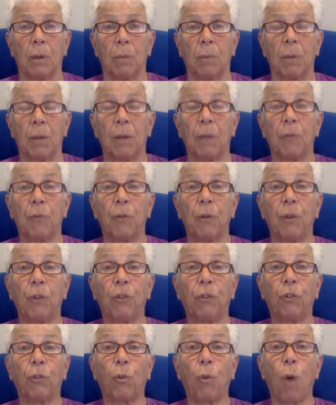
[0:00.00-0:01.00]
But if we
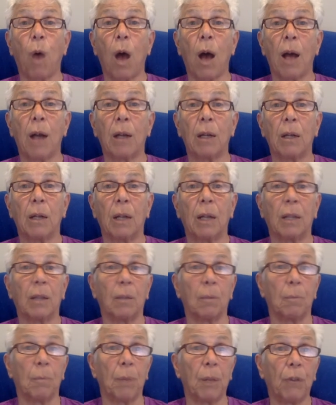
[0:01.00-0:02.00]
squat, like
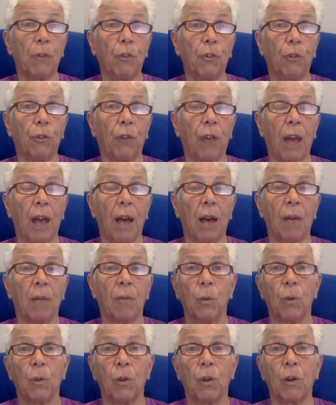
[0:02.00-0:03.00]
the pictures have,
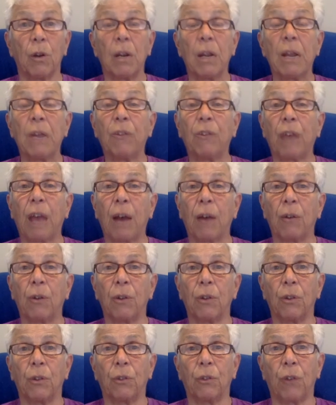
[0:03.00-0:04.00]
with our knees out
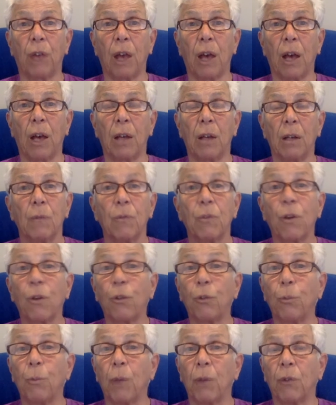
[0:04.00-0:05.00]
to the side,
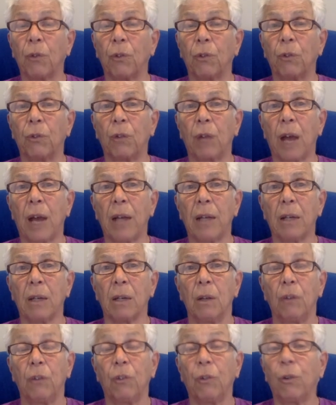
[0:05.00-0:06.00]
those muscles tighten.
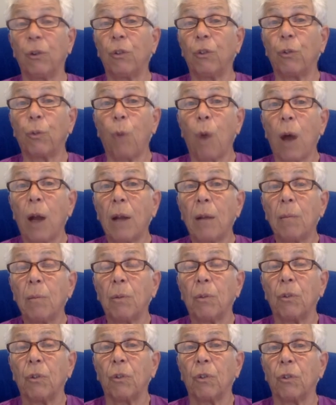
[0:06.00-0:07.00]
So in a squatting
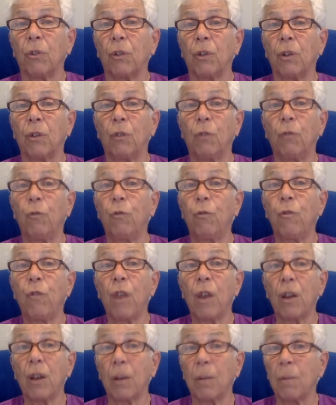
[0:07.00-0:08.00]
position,
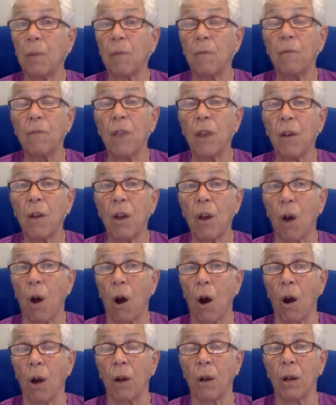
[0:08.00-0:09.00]
it can be very
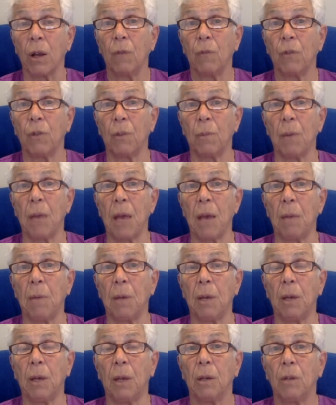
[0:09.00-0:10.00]
hard for the
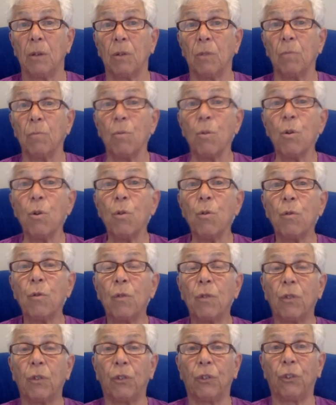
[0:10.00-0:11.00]
baby to move
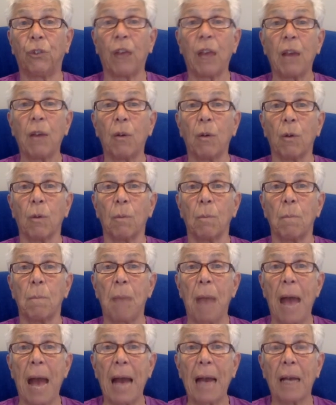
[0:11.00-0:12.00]
the sacrum
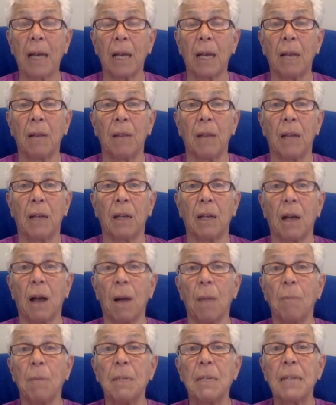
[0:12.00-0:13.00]
back and then
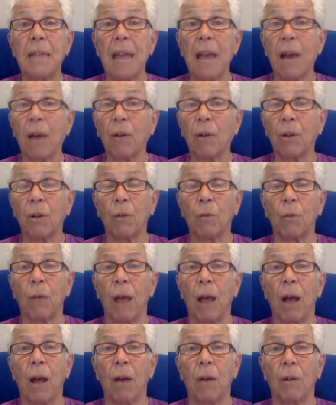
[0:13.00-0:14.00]
come down and
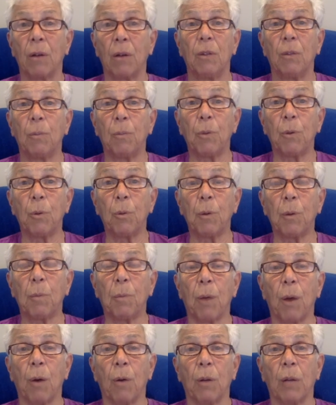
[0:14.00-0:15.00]
around the pubic
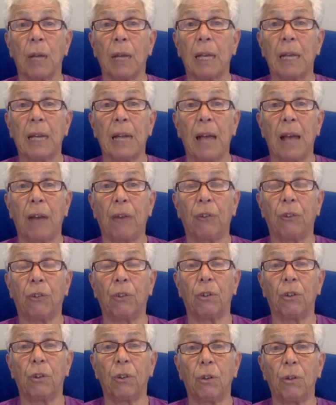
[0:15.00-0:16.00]
bone like it has
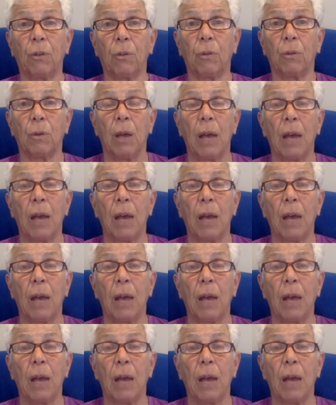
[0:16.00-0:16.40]
to do.